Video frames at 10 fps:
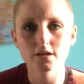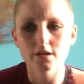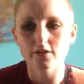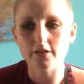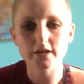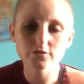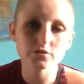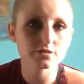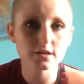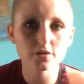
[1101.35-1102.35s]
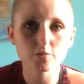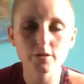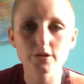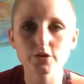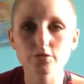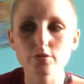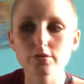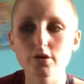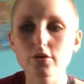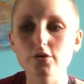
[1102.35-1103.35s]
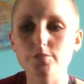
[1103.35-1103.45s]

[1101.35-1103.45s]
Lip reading: like even just a little bit in your own home,